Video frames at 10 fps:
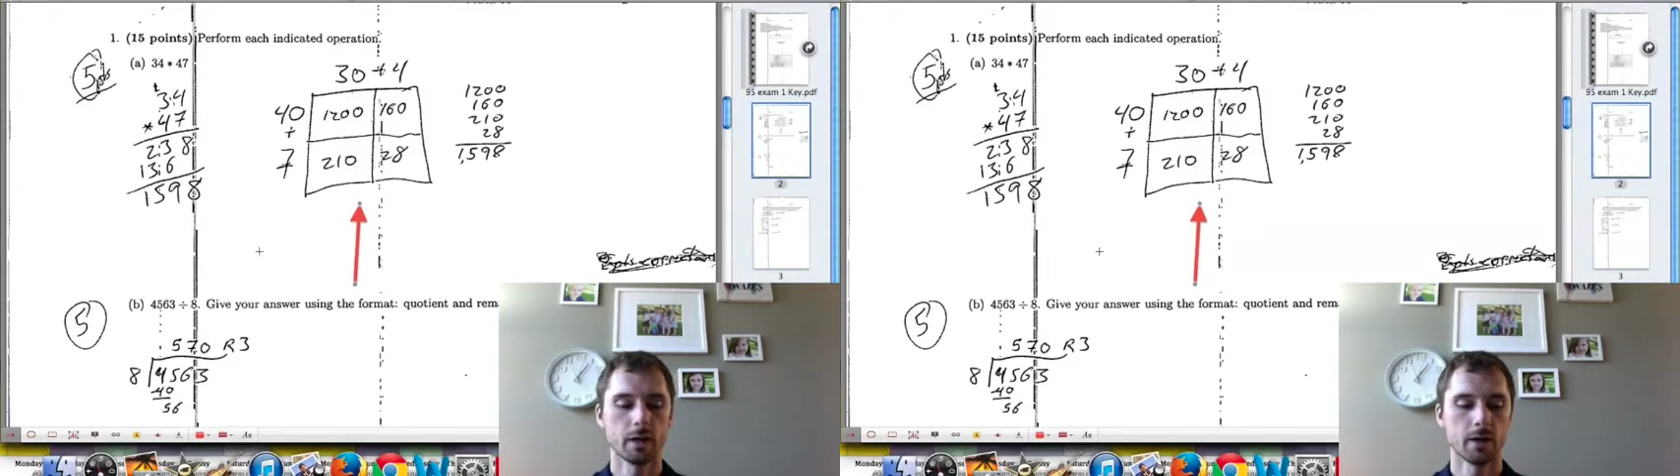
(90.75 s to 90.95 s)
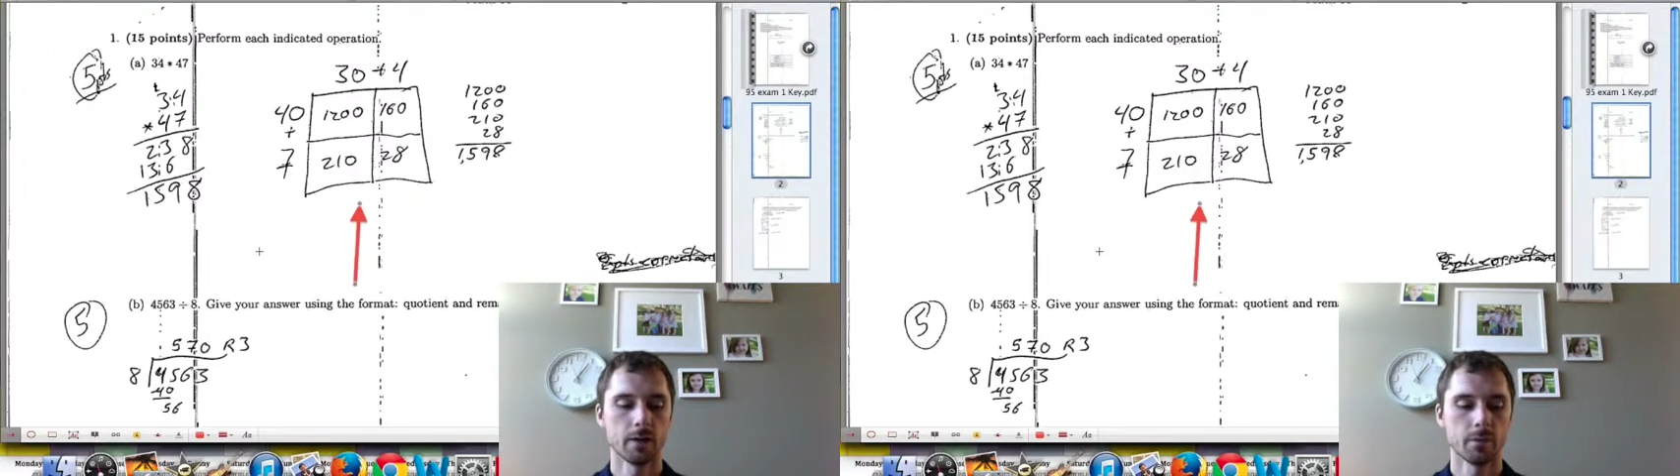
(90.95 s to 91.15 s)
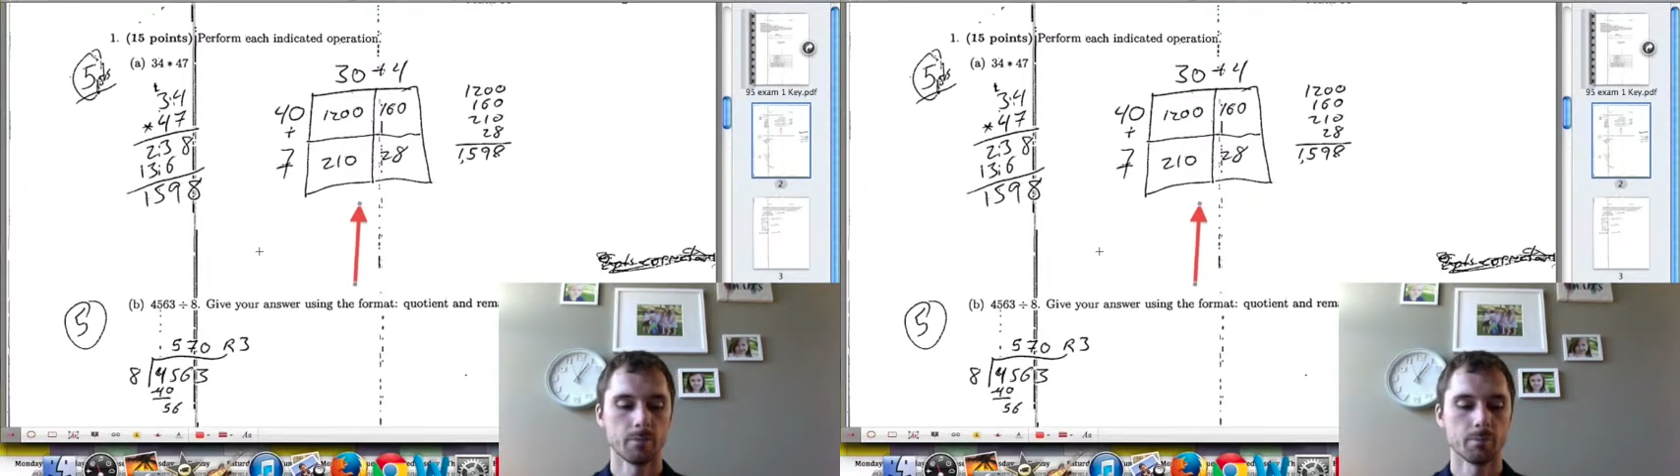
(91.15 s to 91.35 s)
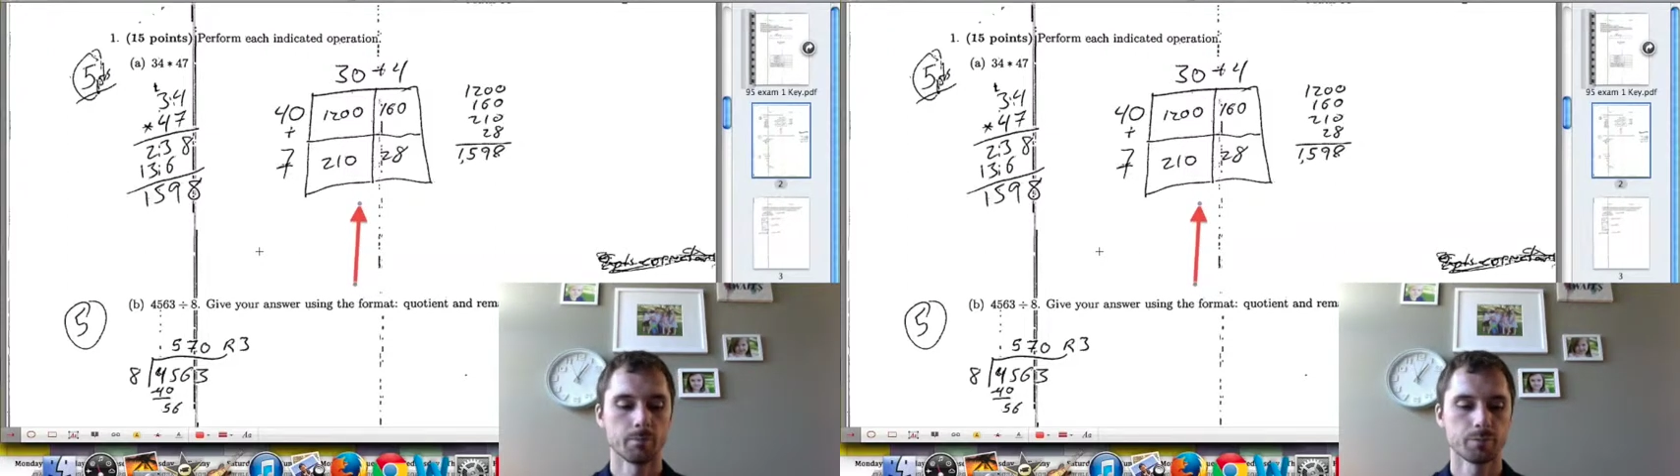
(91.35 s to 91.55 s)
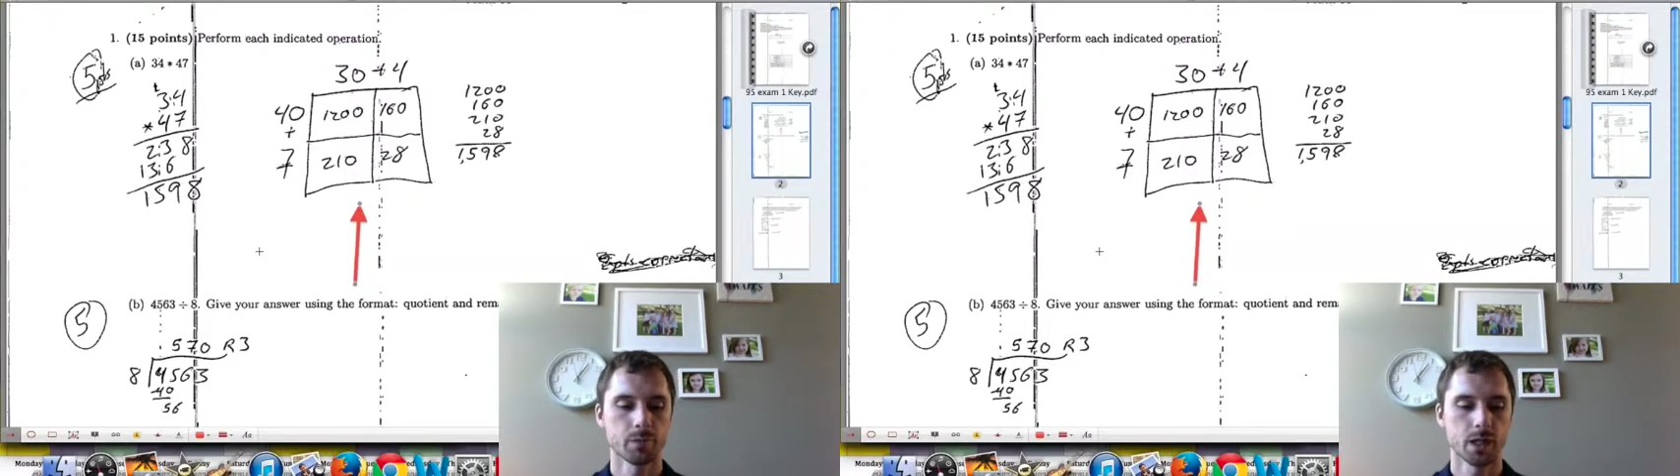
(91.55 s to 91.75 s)
Um,
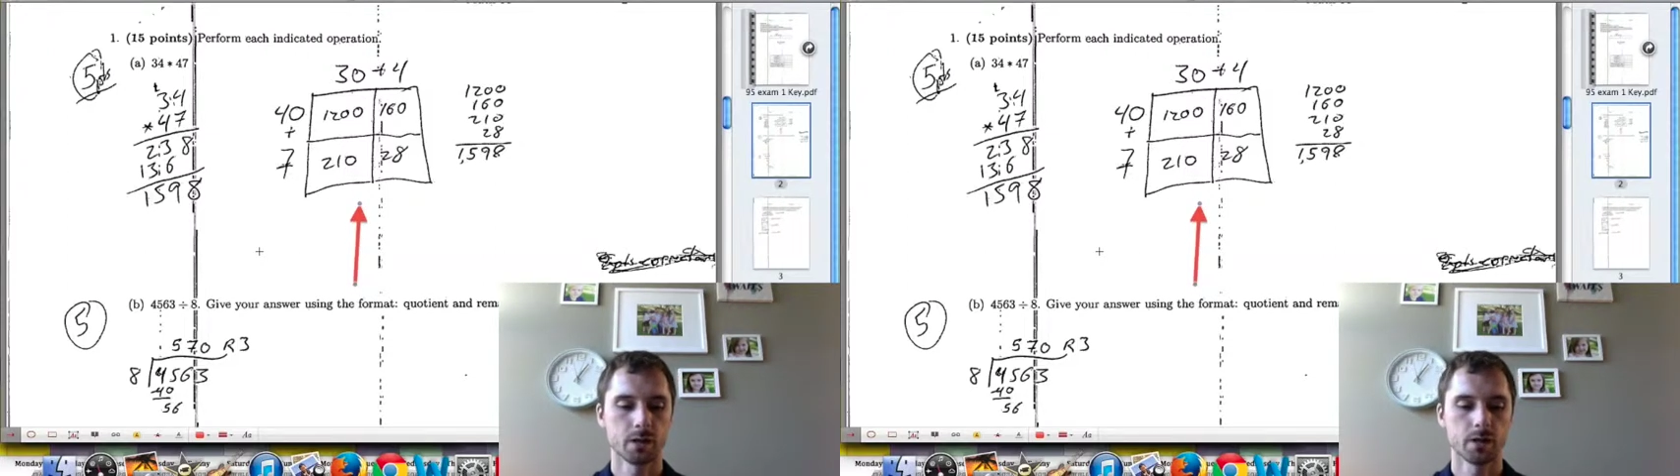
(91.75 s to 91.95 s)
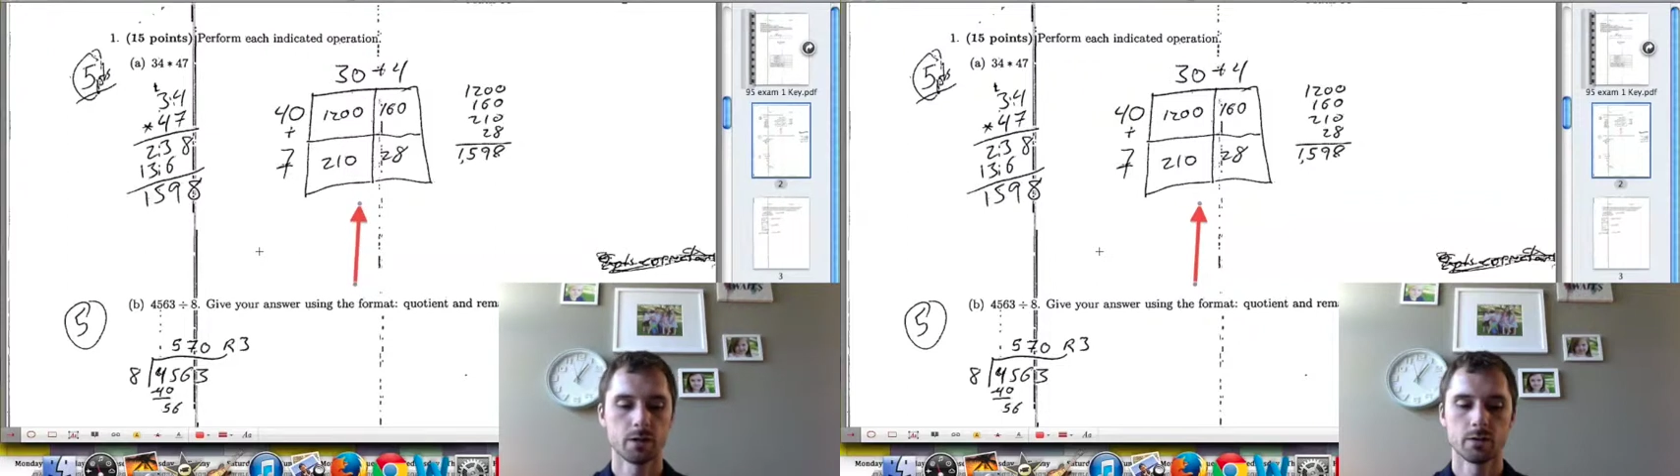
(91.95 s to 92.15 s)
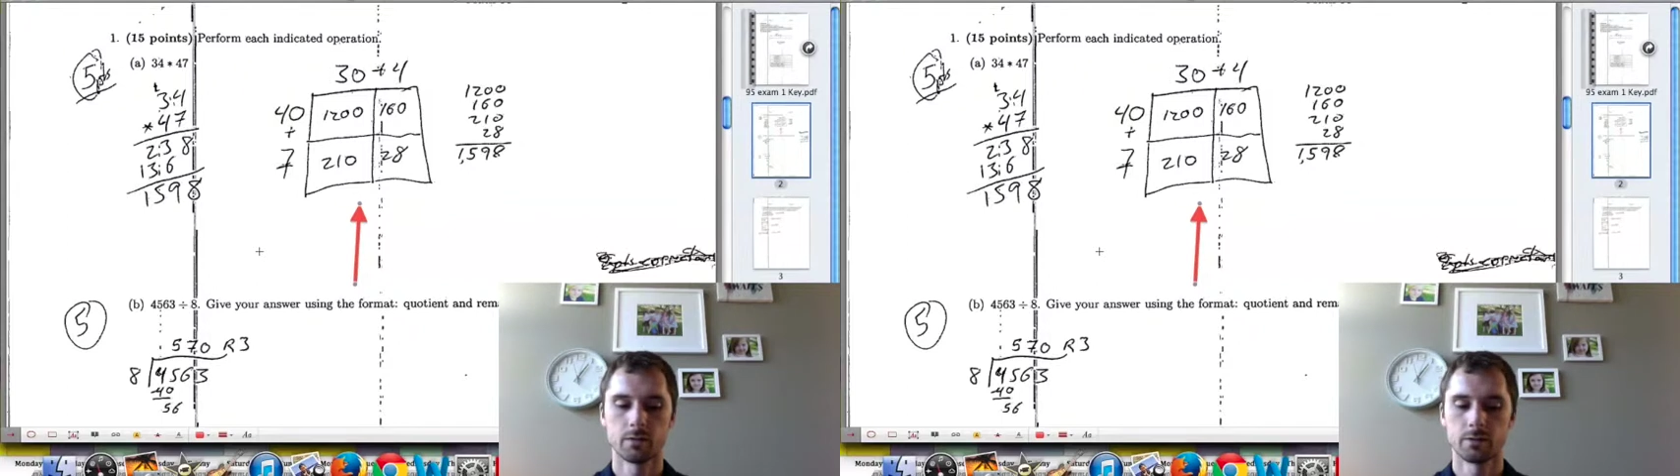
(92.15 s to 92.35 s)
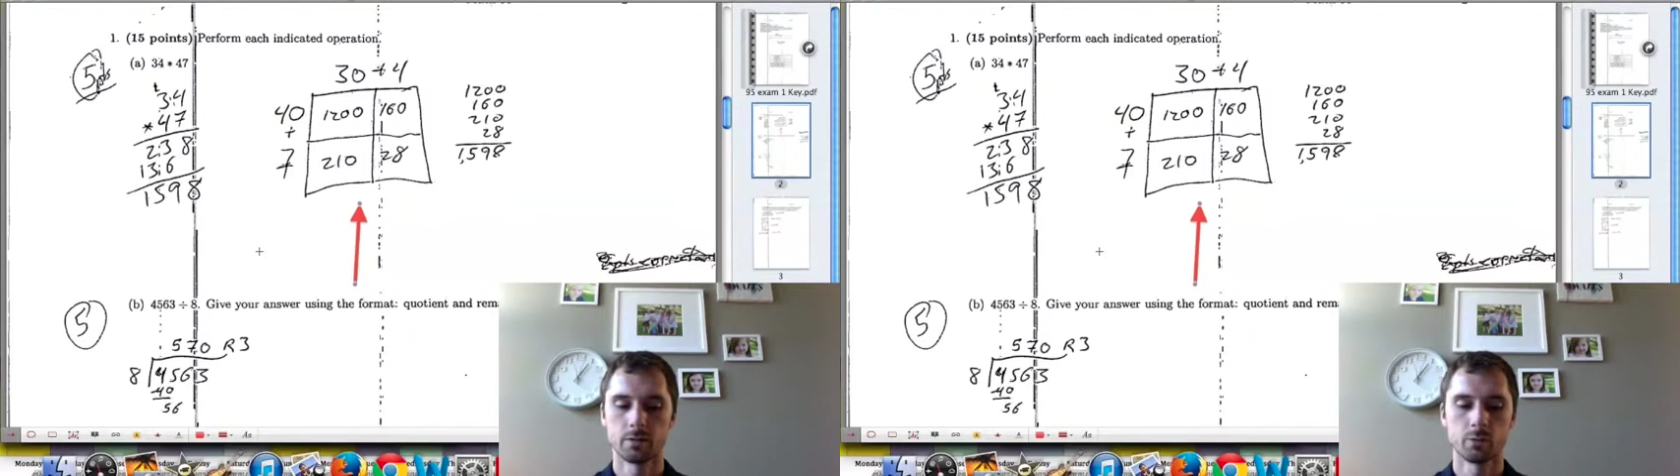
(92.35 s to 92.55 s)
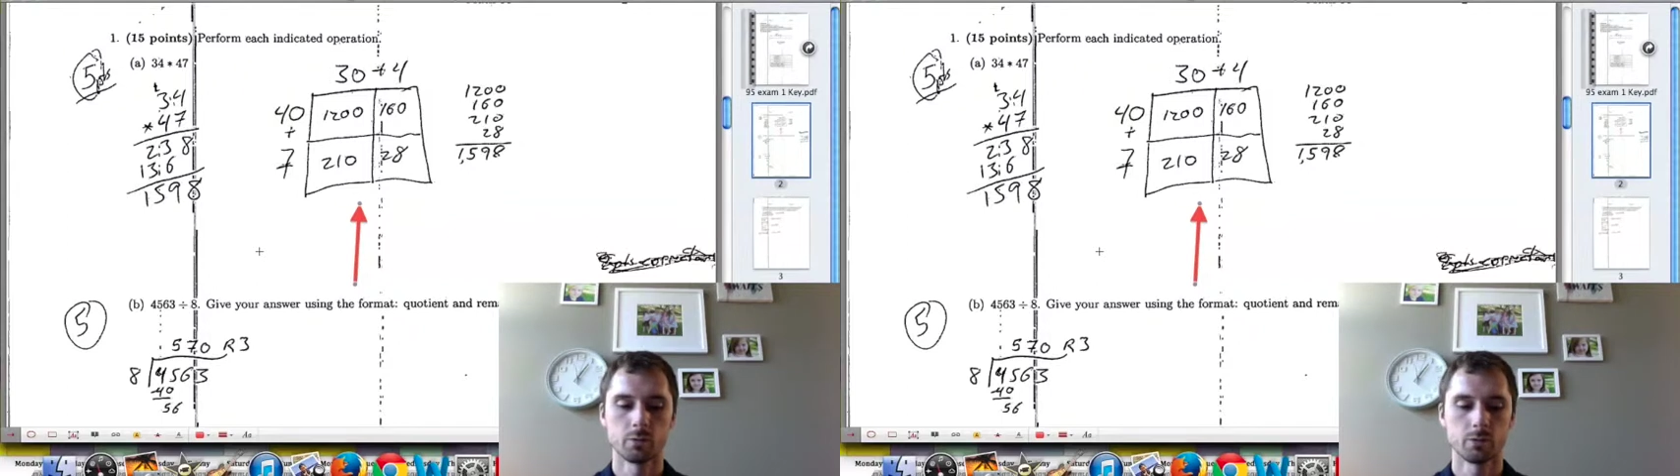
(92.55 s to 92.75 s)
the